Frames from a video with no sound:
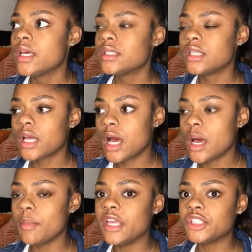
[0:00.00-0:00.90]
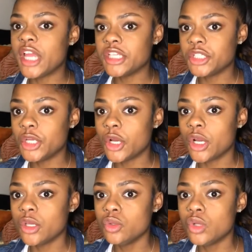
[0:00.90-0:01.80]
to come and change
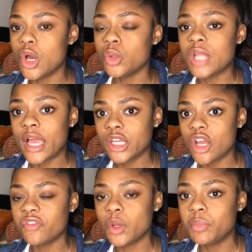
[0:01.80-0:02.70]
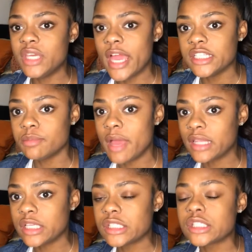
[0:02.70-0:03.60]
your, knocking off your pH
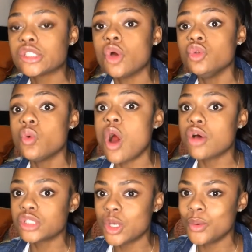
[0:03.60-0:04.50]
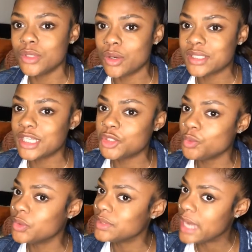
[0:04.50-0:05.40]
balance. So you also will notice that you
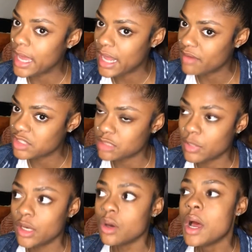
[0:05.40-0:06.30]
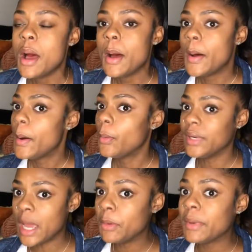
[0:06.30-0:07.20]
will not have a smell.
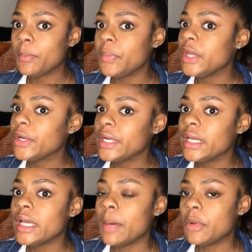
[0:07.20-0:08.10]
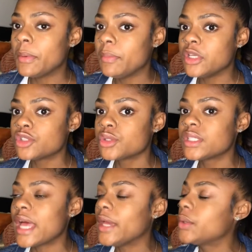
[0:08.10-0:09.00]
When I'm on my period, I'm on my menstrual
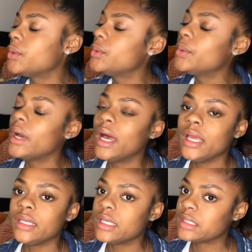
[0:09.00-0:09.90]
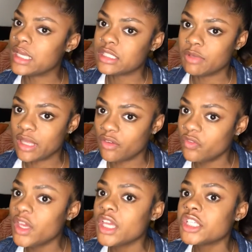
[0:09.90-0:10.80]
cycle, it does not smell like
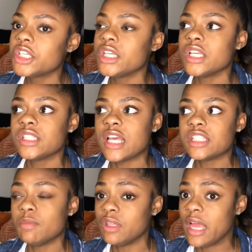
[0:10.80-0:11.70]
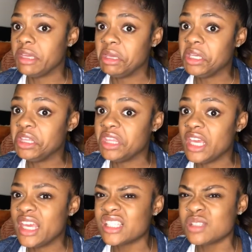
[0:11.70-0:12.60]
fish. It does not smell like
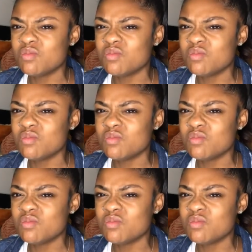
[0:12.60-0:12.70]
anything. It's,